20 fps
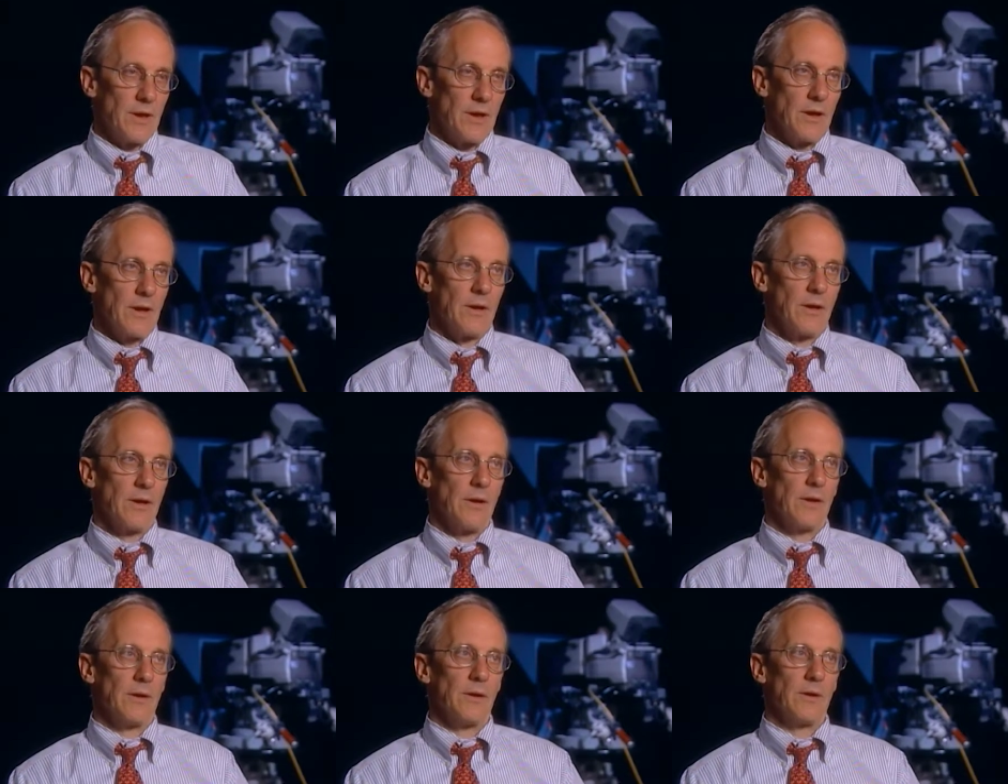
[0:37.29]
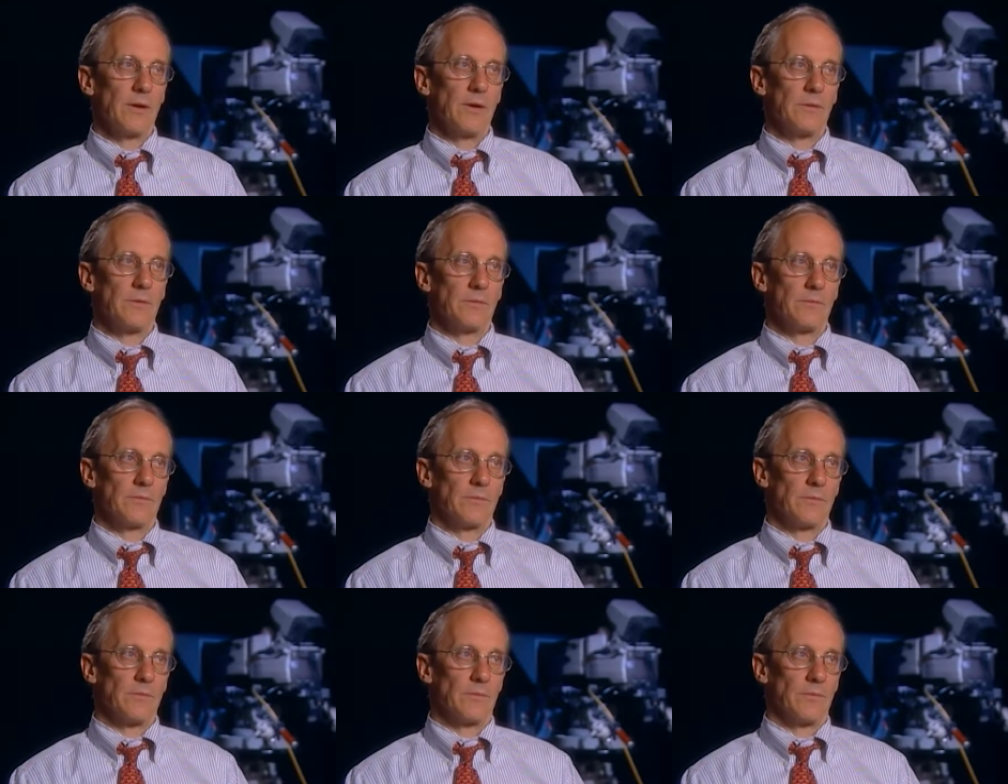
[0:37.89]
Uh,
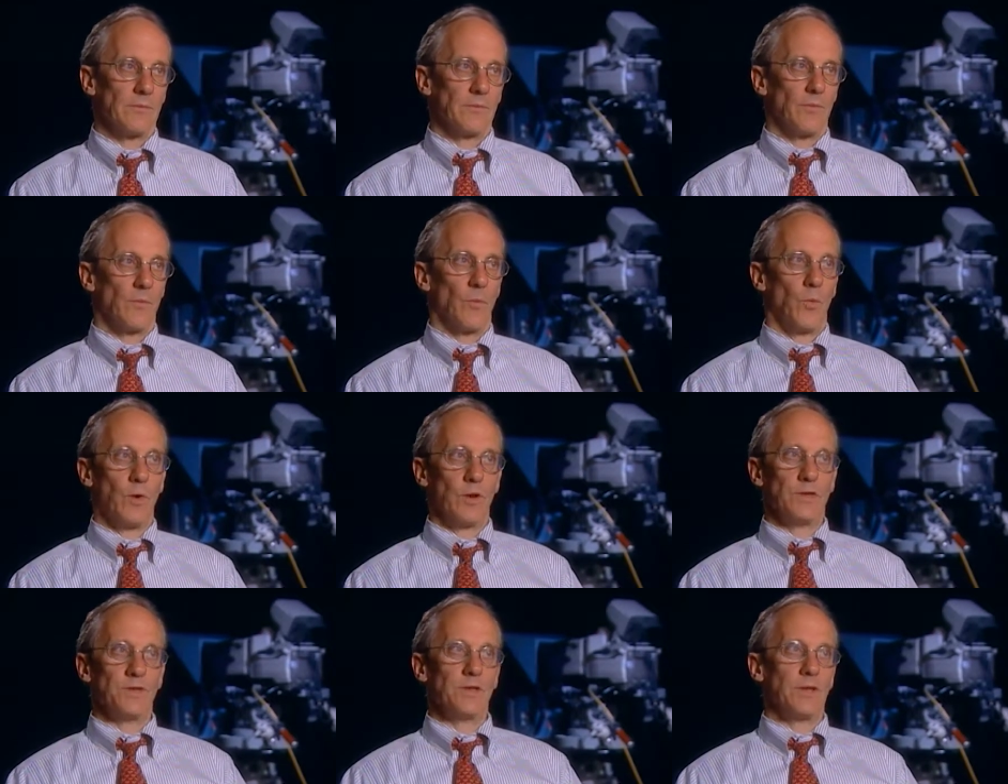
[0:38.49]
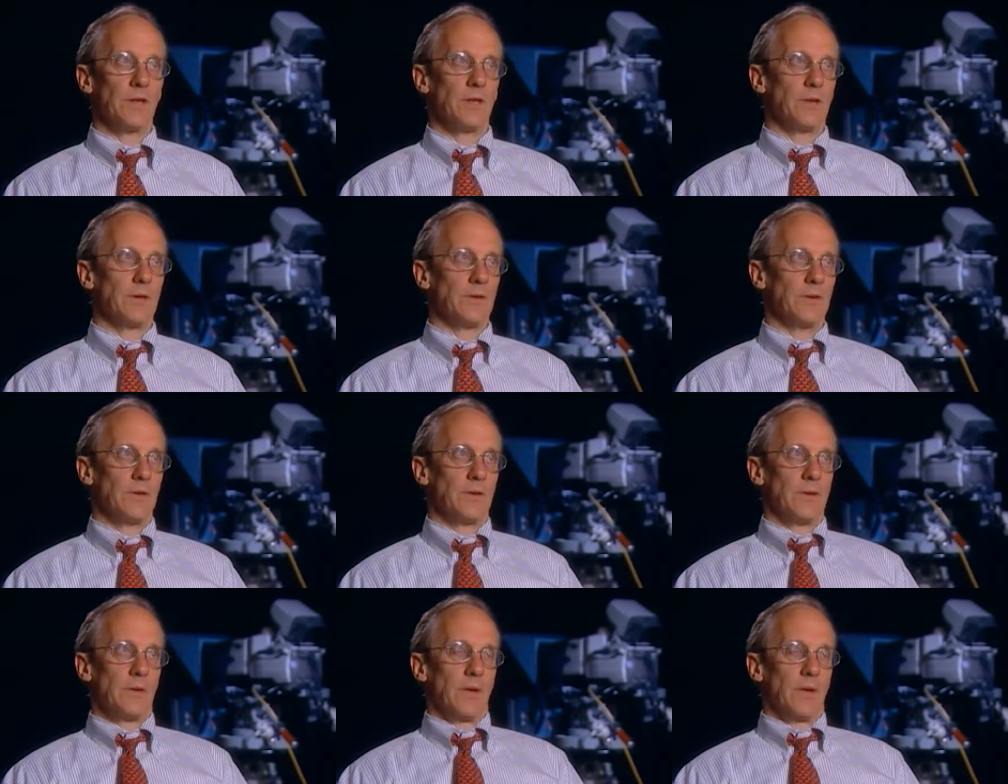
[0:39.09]
we did